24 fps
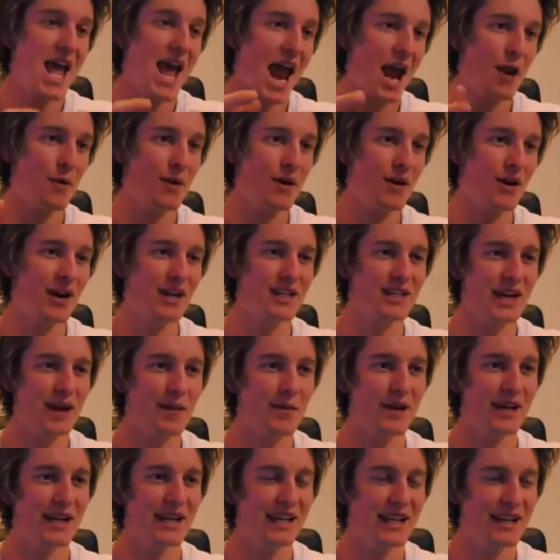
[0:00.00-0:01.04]
Anyway, guys,
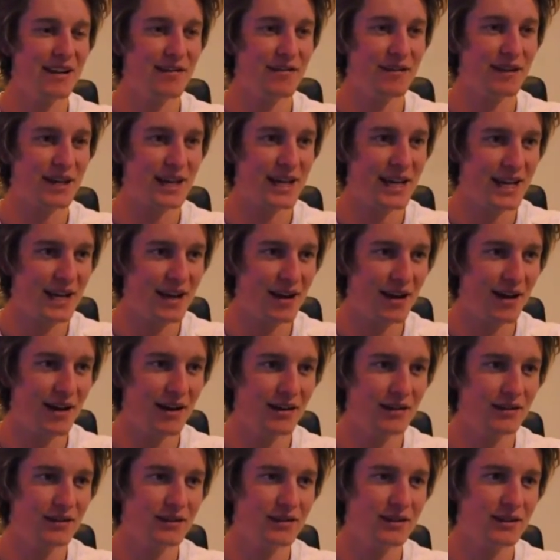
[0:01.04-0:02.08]
I'm gonna leave it
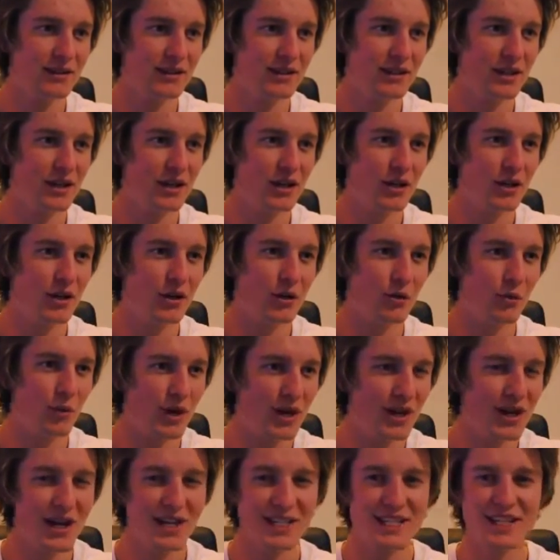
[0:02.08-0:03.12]
here. What do
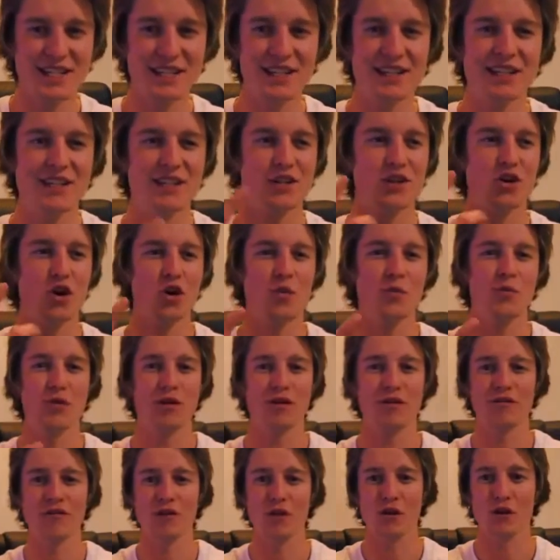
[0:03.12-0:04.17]
you guys think of this
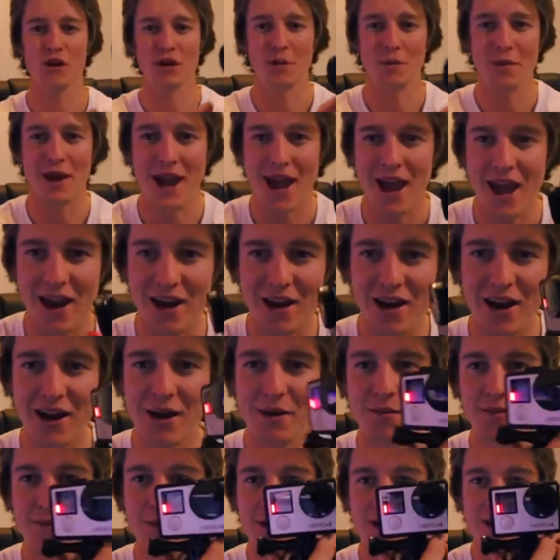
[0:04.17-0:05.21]
GoPro vlogger, man?
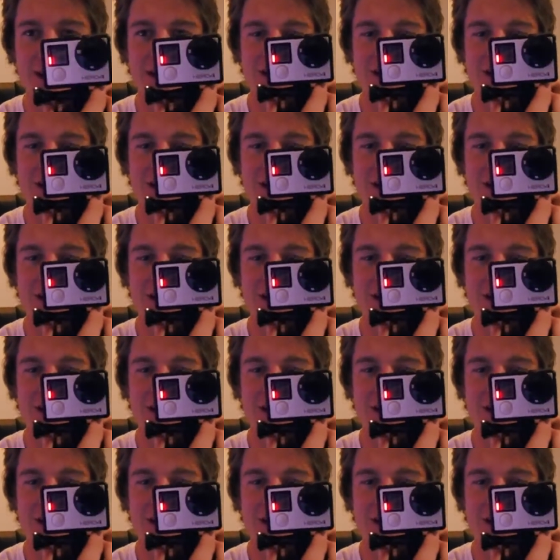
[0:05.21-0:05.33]
I'm